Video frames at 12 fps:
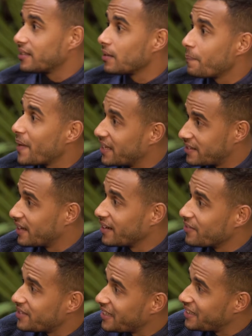That's the best thing
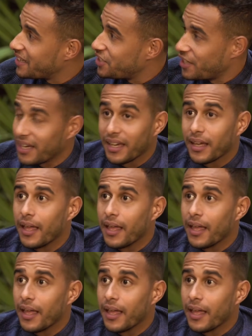I've seen this year.